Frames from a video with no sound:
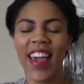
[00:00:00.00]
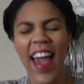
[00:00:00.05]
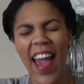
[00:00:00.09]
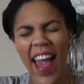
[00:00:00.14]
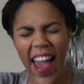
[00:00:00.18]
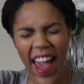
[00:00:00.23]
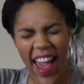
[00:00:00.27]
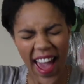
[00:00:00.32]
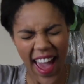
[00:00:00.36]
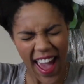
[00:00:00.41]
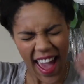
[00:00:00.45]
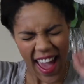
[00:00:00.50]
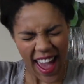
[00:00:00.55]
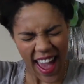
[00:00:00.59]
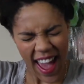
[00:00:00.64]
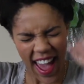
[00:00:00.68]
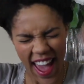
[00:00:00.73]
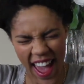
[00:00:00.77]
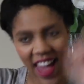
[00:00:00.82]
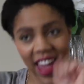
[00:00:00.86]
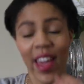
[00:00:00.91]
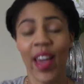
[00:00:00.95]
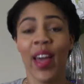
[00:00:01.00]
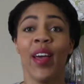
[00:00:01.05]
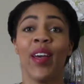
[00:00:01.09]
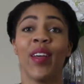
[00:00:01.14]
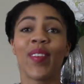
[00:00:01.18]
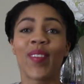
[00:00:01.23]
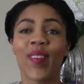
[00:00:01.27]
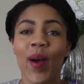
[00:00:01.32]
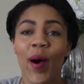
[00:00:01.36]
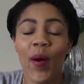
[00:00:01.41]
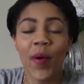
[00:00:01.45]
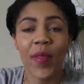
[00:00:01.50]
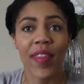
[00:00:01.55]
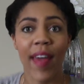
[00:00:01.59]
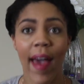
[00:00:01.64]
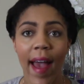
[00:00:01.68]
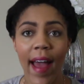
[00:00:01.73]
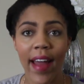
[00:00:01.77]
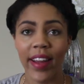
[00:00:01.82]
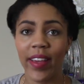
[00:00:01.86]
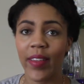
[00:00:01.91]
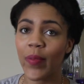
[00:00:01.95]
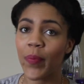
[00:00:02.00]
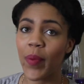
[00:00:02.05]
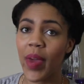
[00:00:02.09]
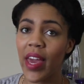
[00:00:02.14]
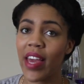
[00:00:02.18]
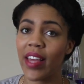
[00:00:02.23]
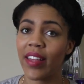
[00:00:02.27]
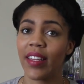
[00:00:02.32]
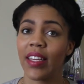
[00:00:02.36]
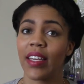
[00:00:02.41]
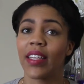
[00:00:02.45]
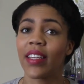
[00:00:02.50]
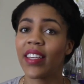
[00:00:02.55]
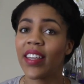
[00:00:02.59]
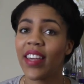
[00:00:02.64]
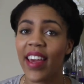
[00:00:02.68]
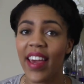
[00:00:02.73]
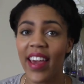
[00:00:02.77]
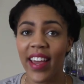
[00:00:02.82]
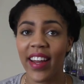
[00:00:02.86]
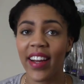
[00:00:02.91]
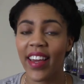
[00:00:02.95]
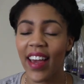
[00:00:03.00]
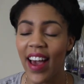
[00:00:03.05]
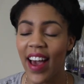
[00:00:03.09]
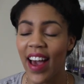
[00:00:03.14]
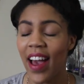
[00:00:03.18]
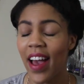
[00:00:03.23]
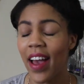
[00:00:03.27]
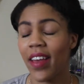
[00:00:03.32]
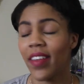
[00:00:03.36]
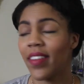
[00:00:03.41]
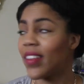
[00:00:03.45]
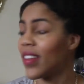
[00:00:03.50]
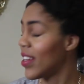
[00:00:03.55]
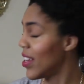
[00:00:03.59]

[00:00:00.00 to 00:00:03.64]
Yay! So that is basically it, guys.